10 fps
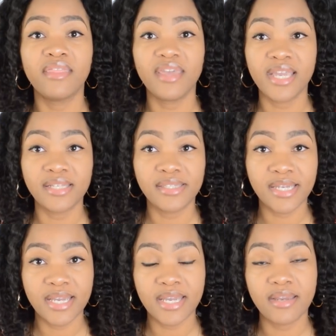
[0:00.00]
they
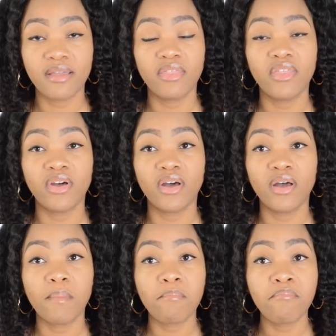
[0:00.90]
did
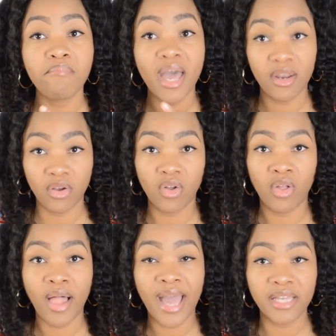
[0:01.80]
the
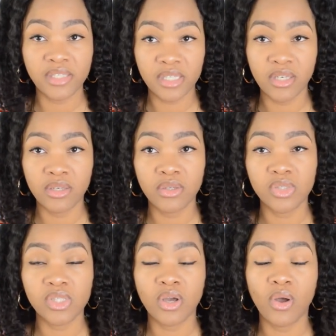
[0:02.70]
medical icu
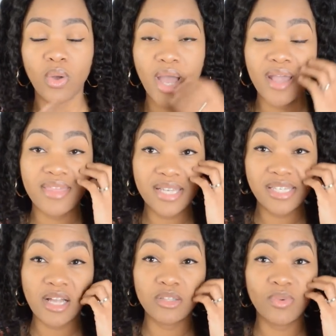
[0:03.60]
so they
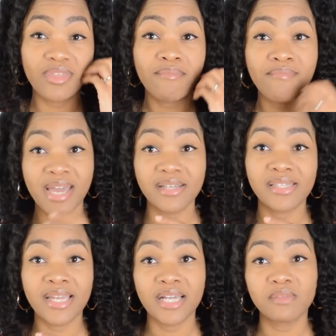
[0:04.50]
dealt with the
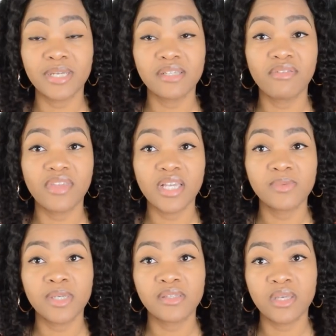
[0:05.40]
medicine aspect of things
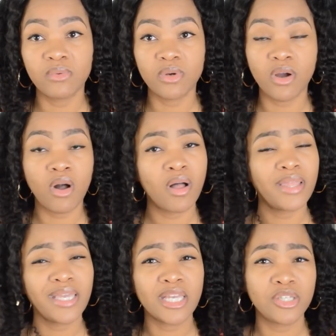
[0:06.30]
because they were all
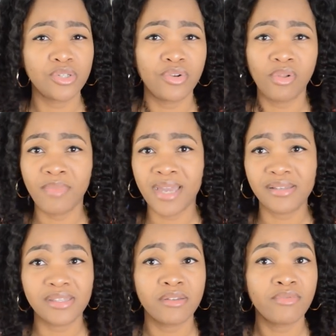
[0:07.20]
like internal
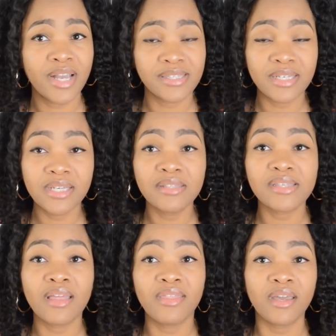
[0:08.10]
medicine residents
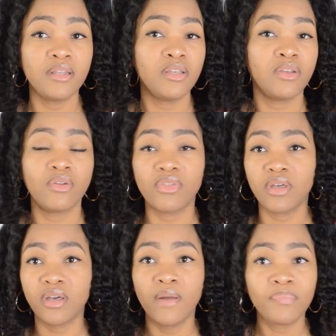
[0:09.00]
and then you know
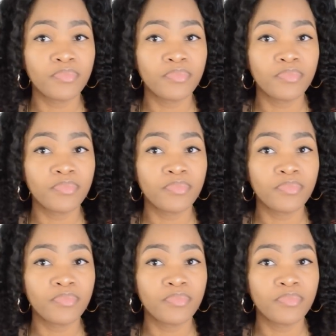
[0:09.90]
the